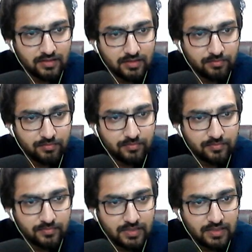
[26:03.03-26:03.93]
gram
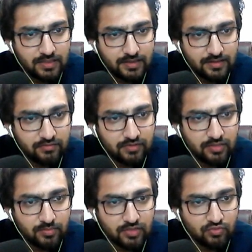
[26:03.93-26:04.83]

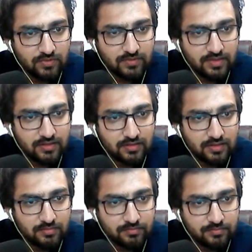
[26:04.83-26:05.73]
divided by 1200
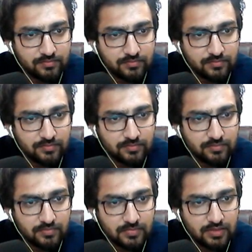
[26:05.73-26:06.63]
gram
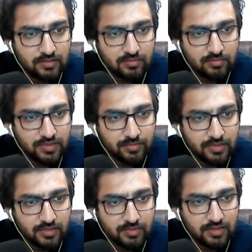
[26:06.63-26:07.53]

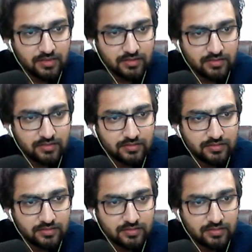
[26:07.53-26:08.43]
multiply by 100.
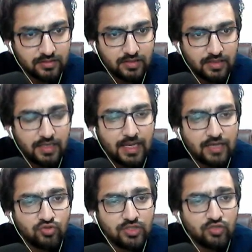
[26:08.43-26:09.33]

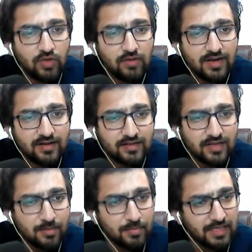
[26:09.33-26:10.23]
Actually 1200
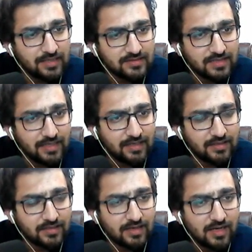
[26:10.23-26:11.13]
gram minus
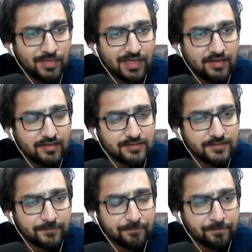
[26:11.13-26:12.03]
900 gram is
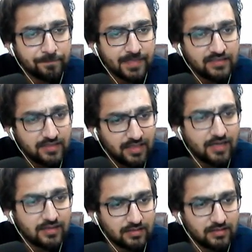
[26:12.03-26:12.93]

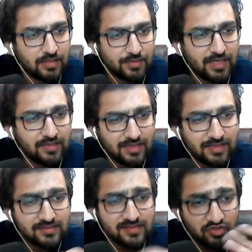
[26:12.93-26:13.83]
300 gram, right?
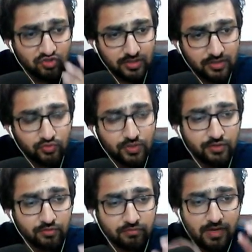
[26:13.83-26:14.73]
That is the change. You
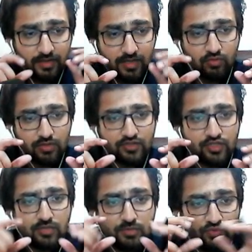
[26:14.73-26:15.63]
need to find out the
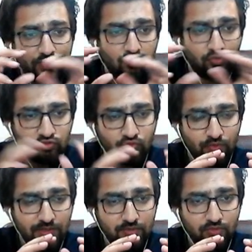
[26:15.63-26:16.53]
change between those two
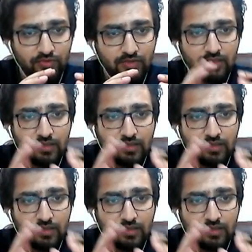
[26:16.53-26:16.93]
values.